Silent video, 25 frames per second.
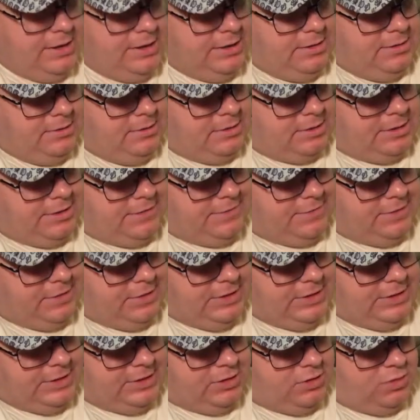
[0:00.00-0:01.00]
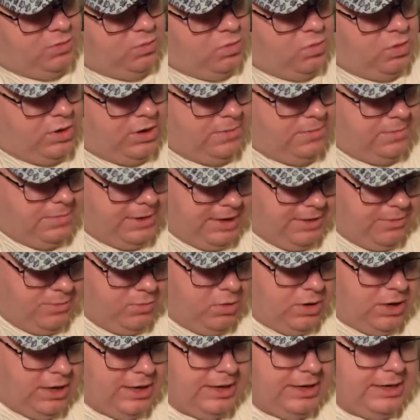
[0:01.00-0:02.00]
Looking for these little
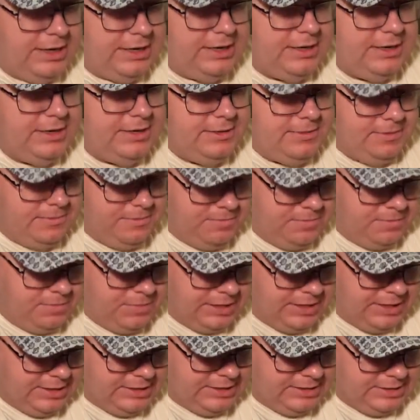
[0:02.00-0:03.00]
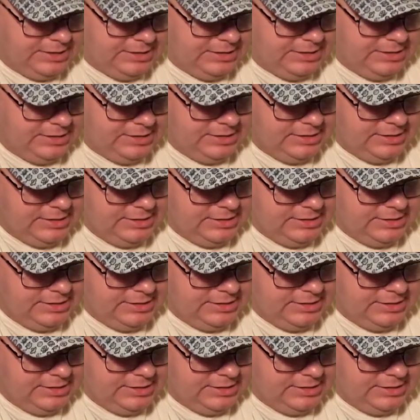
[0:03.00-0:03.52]
1x1 pieces